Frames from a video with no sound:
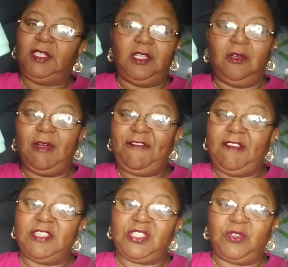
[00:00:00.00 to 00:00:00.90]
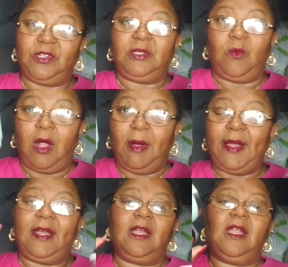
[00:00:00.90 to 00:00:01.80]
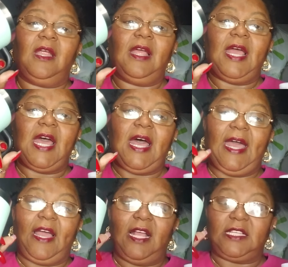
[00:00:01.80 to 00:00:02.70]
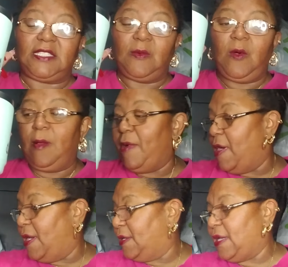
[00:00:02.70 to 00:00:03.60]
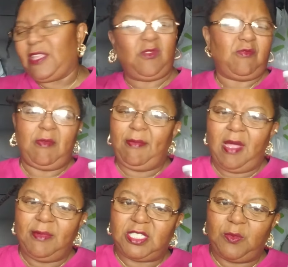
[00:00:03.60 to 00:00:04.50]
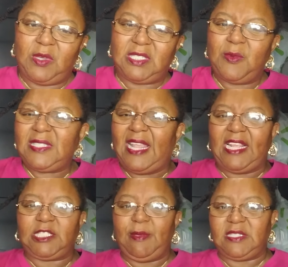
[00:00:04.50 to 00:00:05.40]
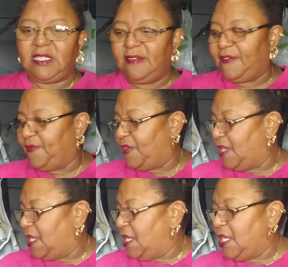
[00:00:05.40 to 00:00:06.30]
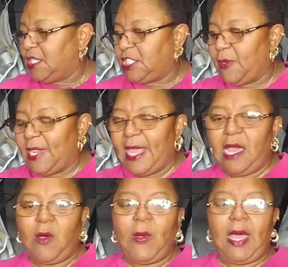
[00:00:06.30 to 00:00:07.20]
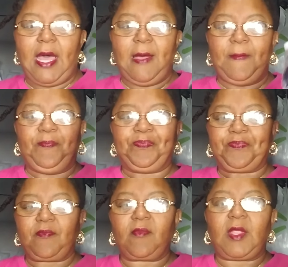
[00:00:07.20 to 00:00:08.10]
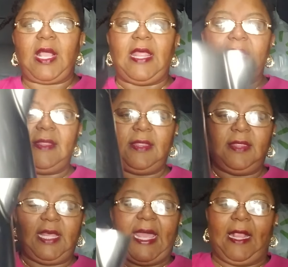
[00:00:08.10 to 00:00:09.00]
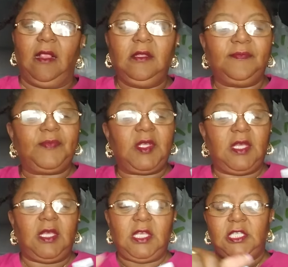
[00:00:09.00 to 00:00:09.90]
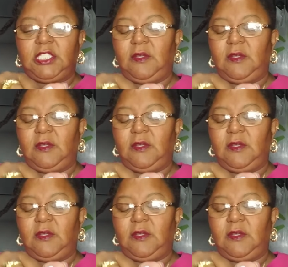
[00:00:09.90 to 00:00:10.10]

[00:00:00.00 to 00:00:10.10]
know, my favorite store, Walmart. I got this at Walmart. I don't remember how much it was. It was not expensive. So anyhow, I'm the kettle. So